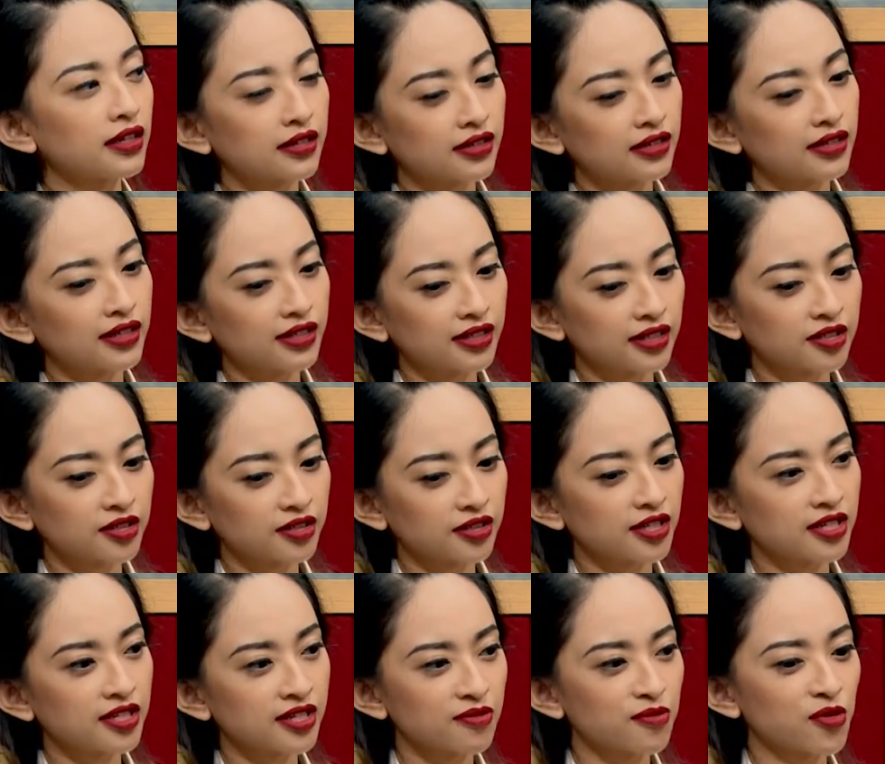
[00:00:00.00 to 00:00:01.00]
that's that's
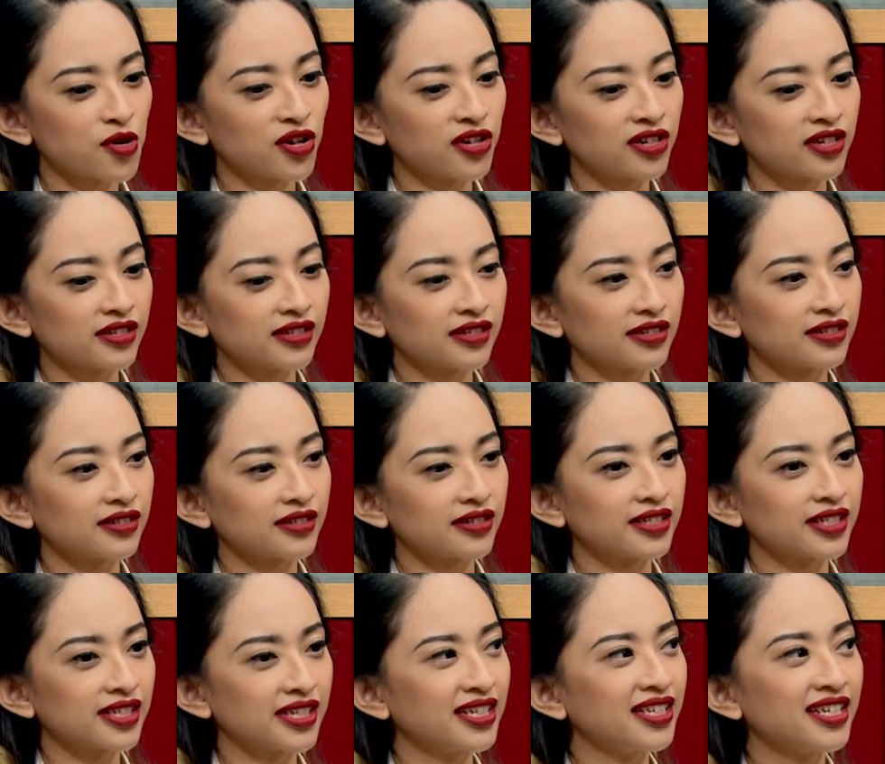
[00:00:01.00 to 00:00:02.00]
the small
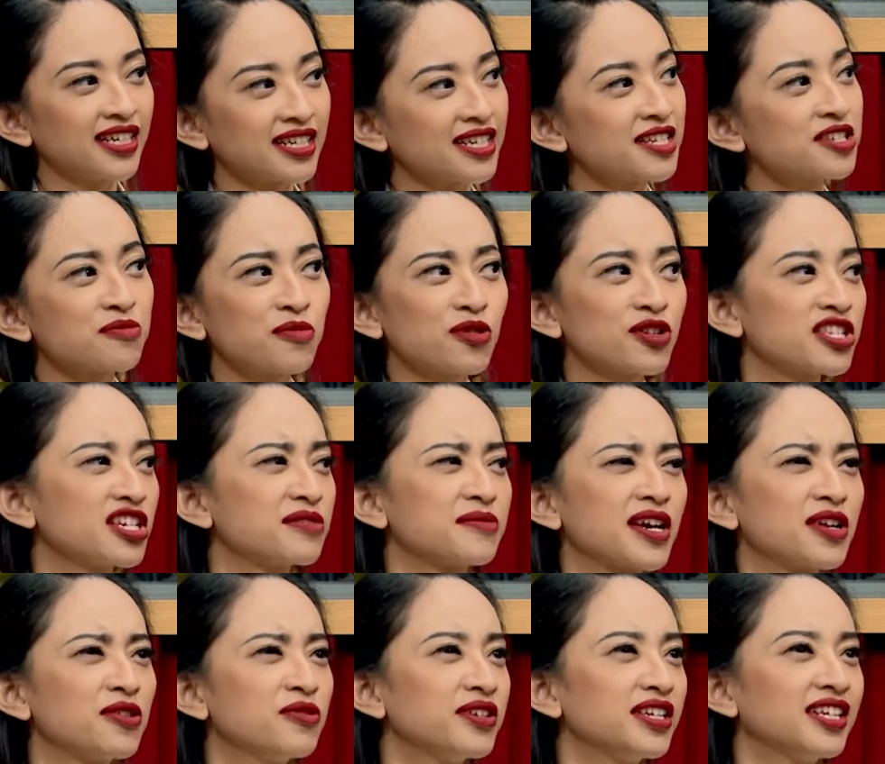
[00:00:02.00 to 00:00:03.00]
yeah the small steps
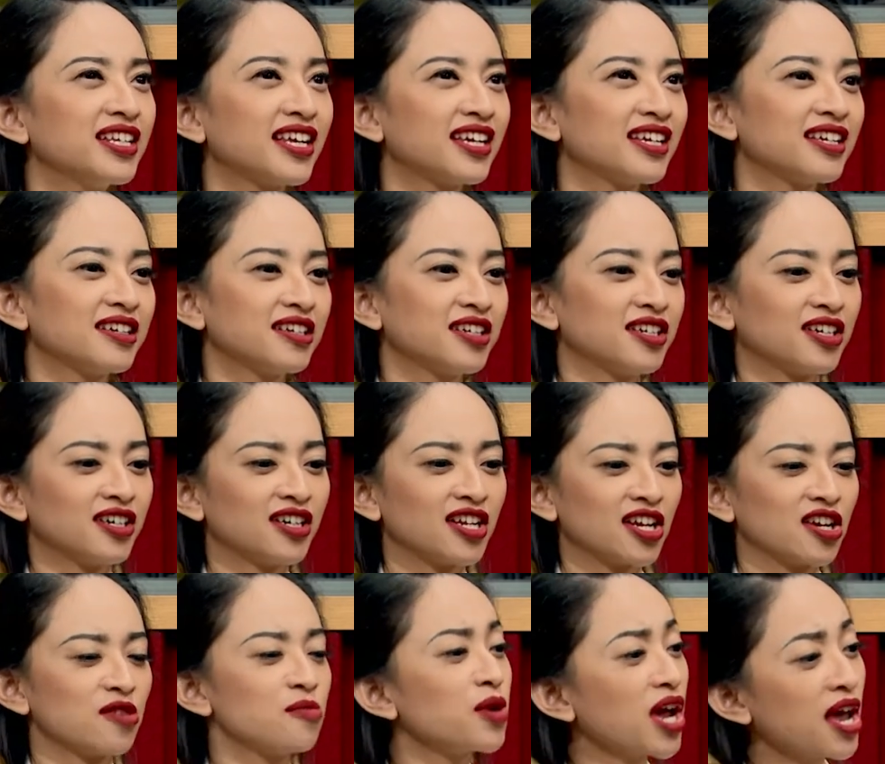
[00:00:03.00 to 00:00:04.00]
i don't need like uh,
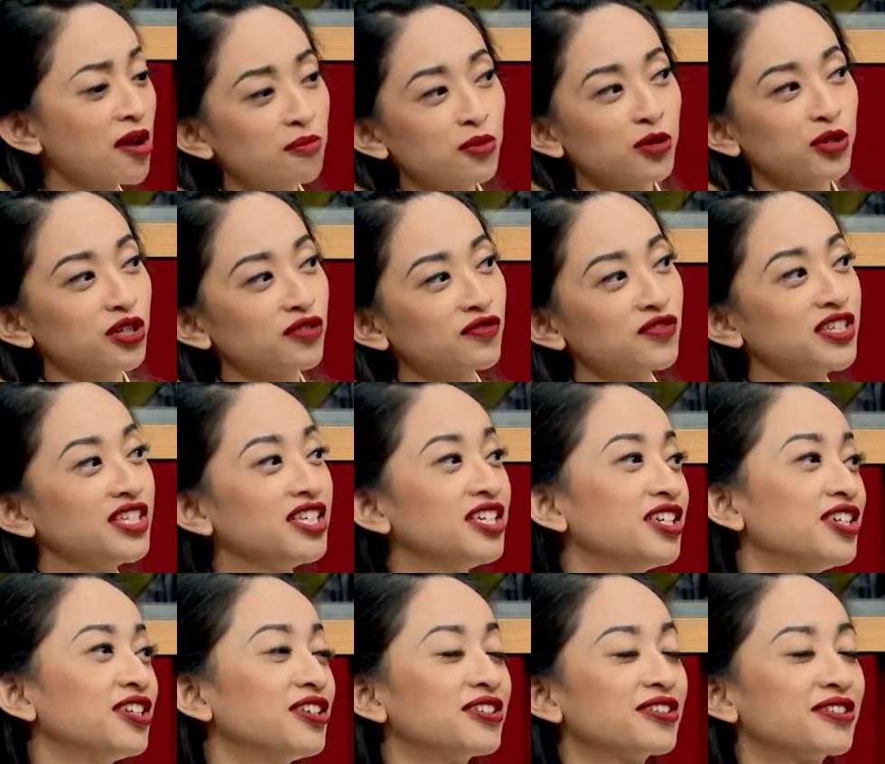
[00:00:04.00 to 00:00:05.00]
like um, employee of the
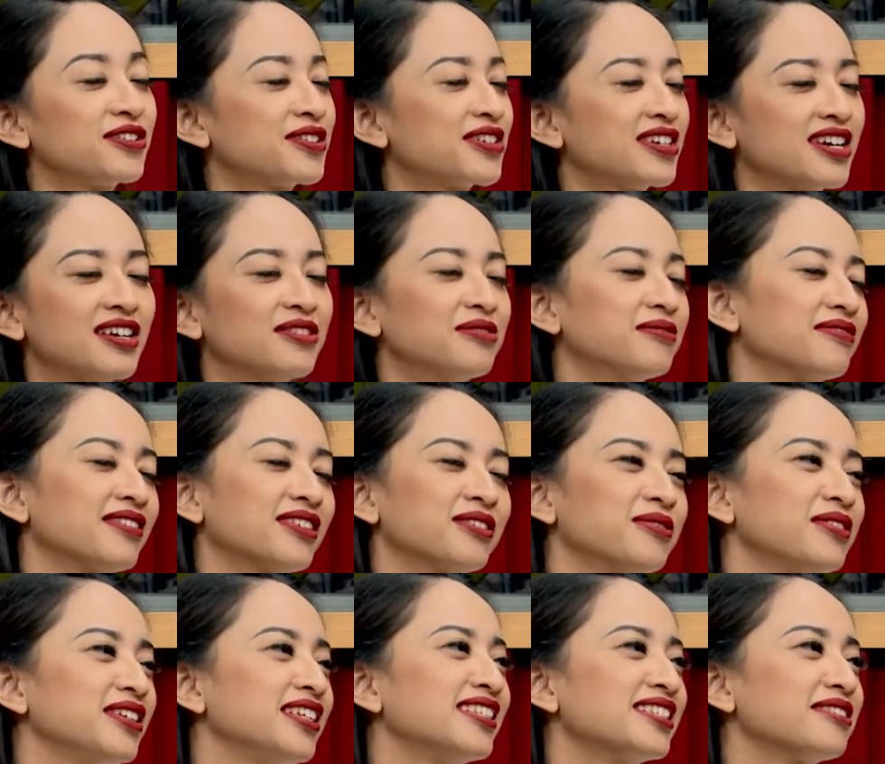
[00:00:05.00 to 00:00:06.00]
year or i don't i
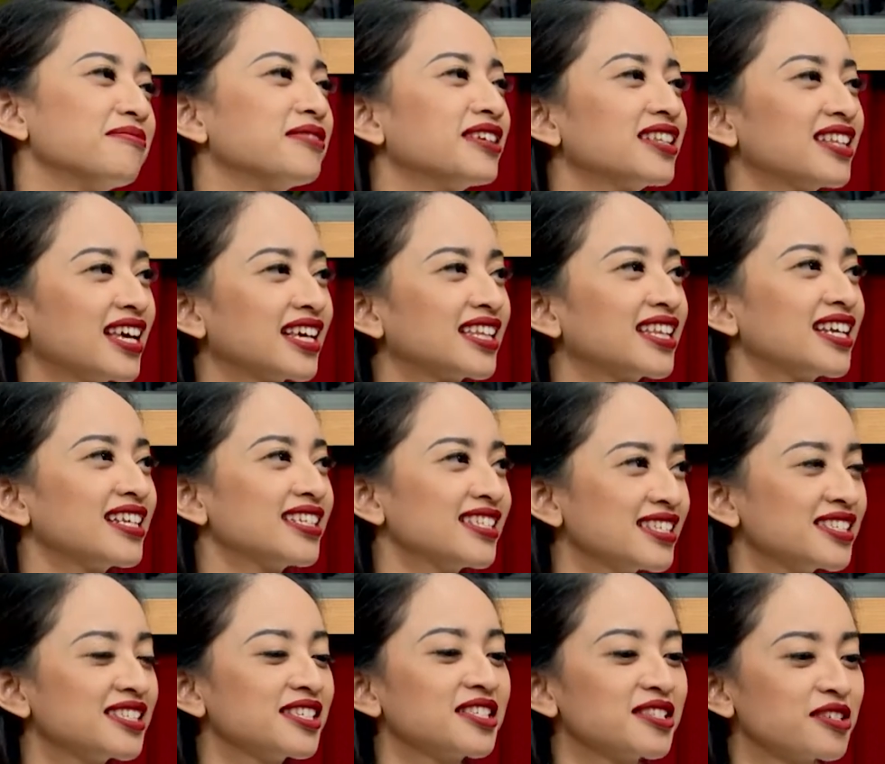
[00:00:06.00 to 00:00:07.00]
don't need something like that yeah, it's
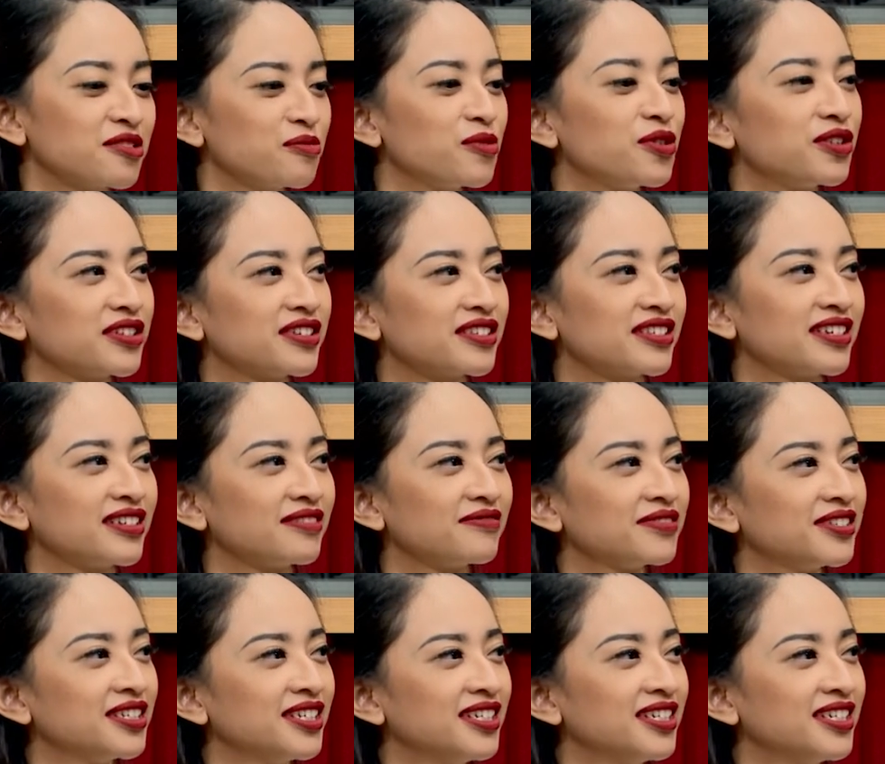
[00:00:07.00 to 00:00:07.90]
just the small need step like,